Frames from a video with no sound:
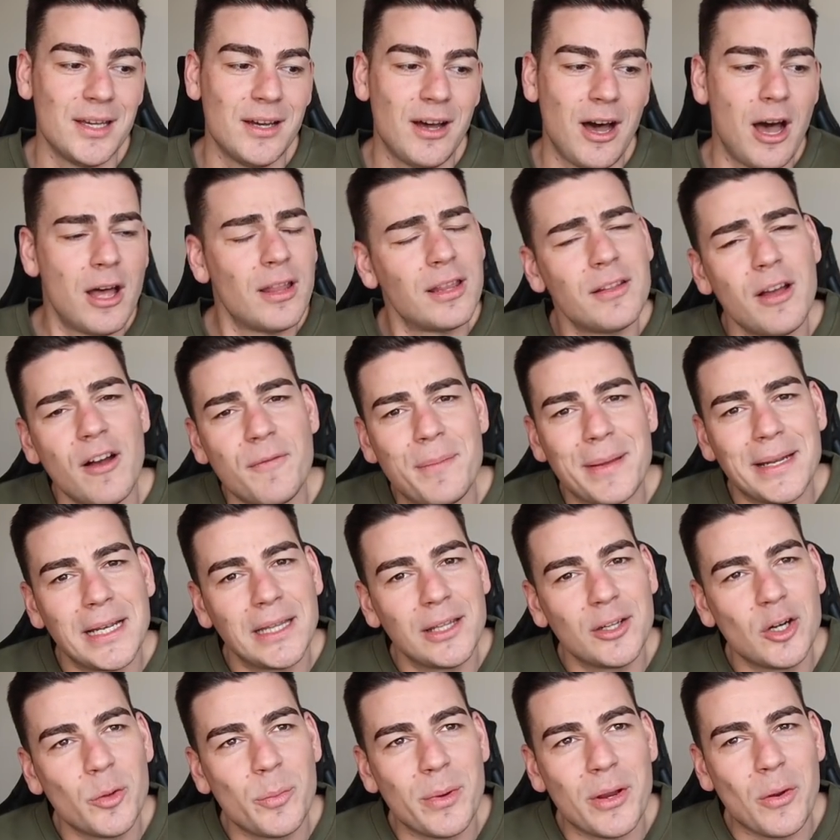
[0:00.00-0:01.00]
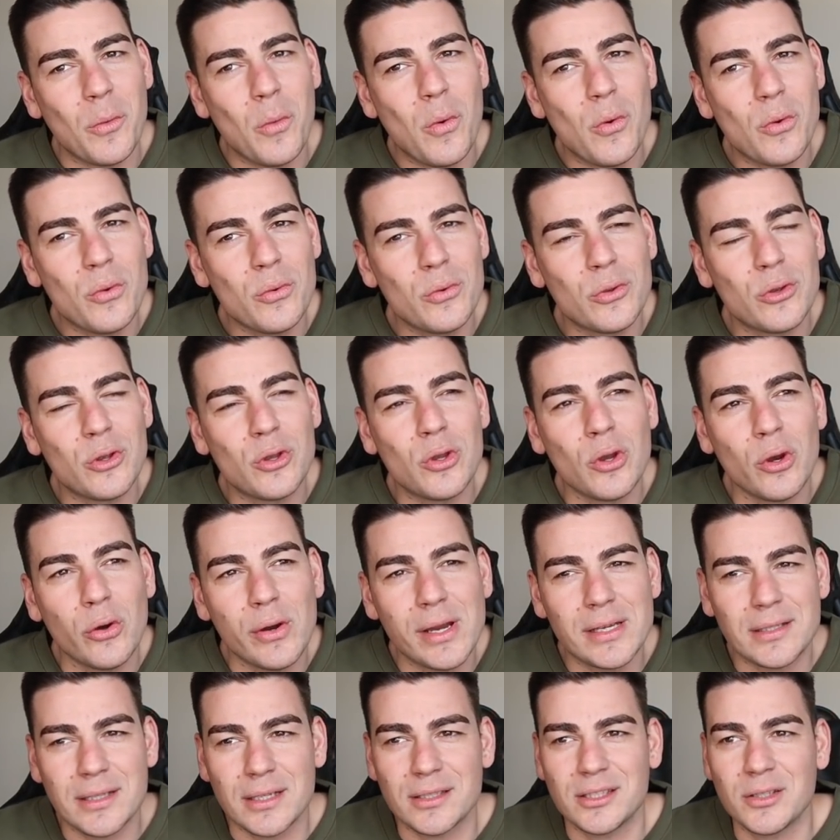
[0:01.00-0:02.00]
I've been a little bit
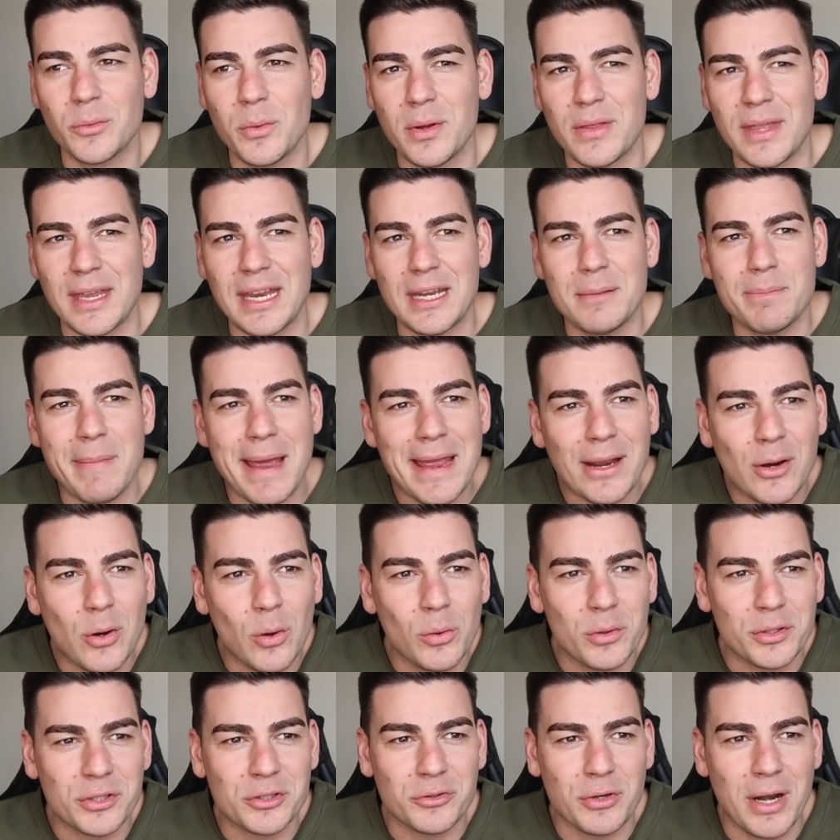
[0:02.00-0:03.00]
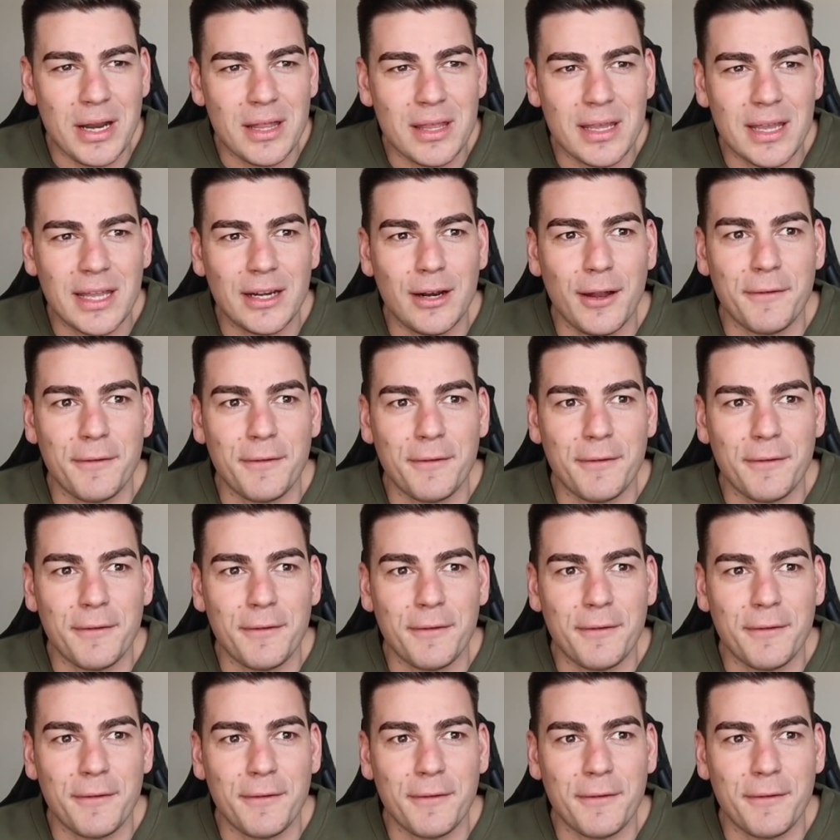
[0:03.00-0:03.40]
curious as to whether he'd make All-Australian.